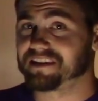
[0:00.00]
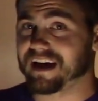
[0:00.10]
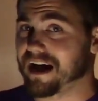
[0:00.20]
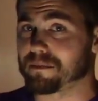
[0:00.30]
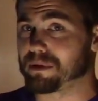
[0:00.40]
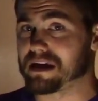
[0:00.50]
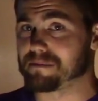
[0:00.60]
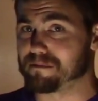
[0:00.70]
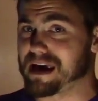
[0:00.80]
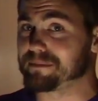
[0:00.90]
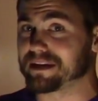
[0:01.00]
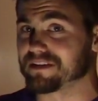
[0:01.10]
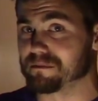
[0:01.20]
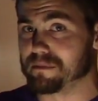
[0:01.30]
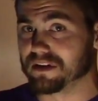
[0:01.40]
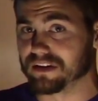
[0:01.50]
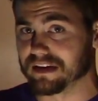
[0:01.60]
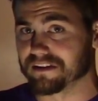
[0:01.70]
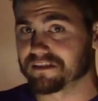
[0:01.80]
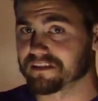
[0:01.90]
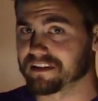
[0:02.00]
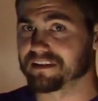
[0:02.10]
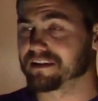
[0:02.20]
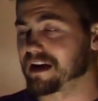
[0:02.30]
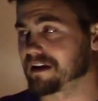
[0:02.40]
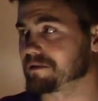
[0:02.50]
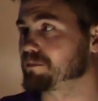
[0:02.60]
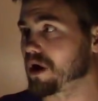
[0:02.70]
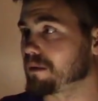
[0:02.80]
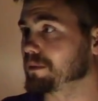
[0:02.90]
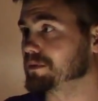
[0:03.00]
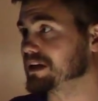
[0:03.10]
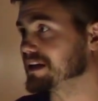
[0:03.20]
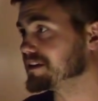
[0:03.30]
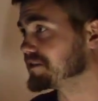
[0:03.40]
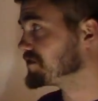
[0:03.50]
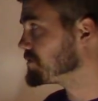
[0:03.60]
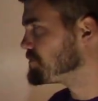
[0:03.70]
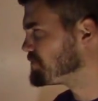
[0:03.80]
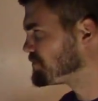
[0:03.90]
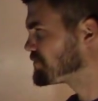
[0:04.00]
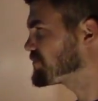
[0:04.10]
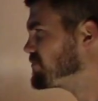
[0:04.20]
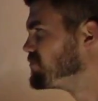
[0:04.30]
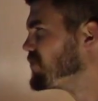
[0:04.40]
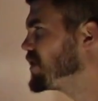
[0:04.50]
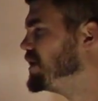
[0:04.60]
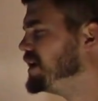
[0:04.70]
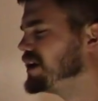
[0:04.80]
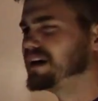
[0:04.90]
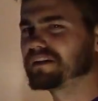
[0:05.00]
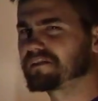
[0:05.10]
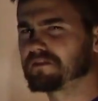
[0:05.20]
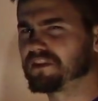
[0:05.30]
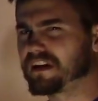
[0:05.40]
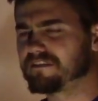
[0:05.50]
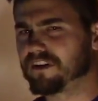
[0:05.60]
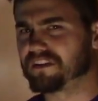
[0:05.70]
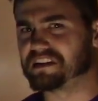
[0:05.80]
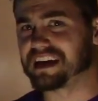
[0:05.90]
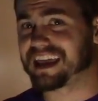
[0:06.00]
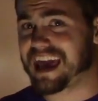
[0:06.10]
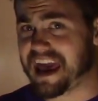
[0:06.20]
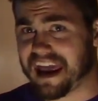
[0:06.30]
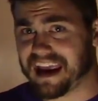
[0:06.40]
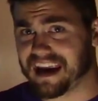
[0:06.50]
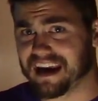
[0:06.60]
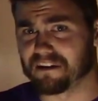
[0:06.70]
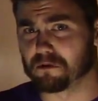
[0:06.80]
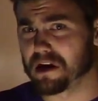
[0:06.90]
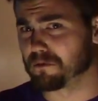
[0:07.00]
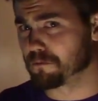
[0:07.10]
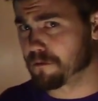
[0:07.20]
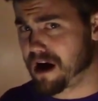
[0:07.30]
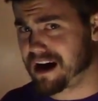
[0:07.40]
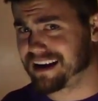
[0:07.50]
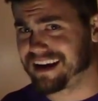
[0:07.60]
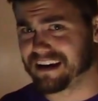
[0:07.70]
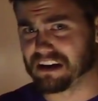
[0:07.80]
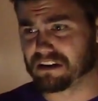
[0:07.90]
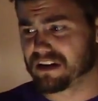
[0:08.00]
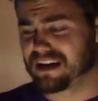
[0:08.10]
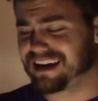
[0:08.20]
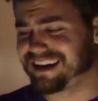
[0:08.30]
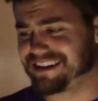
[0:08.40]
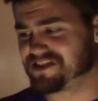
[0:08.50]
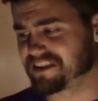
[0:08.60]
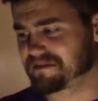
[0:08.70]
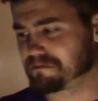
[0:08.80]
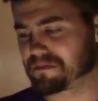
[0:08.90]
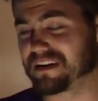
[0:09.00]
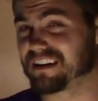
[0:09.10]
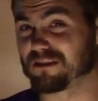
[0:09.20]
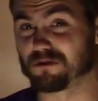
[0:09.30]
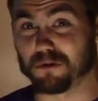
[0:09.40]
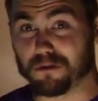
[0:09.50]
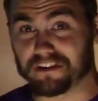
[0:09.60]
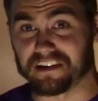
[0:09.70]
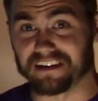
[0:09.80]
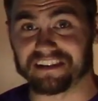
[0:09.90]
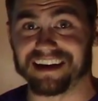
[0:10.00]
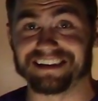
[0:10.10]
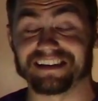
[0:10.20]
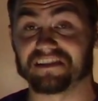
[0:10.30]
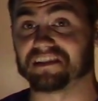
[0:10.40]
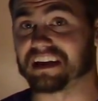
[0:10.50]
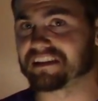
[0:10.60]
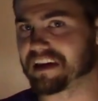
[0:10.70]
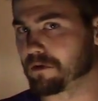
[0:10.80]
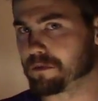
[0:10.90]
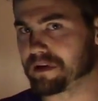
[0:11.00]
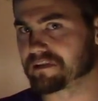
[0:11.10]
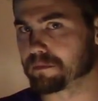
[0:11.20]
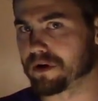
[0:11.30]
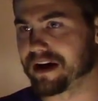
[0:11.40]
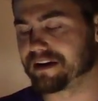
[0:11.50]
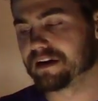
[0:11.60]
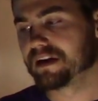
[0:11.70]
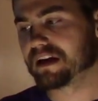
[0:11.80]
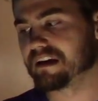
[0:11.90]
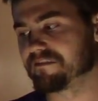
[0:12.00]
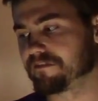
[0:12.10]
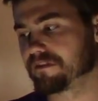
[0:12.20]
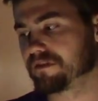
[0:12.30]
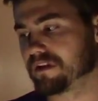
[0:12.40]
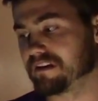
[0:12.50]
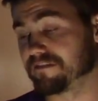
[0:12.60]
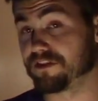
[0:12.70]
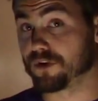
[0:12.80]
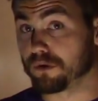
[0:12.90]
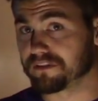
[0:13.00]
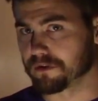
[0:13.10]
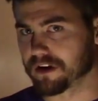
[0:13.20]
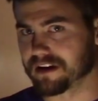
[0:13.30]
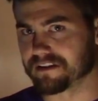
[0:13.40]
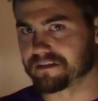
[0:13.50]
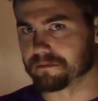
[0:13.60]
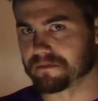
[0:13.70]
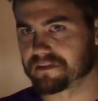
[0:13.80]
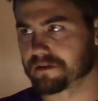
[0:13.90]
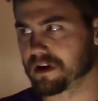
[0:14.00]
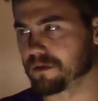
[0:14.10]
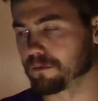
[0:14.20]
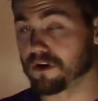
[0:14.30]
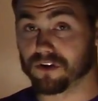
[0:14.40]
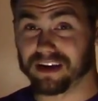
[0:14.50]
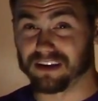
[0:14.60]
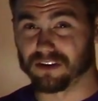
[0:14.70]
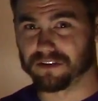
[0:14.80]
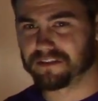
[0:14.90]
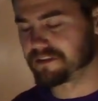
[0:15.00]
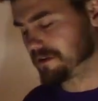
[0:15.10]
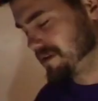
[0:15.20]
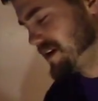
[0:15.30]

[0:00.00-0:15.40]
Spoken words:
got to be maybe in the millions. It probably is. So think of all the decay and rot and just grossness and disease that would be spread if those organisms were all killed. So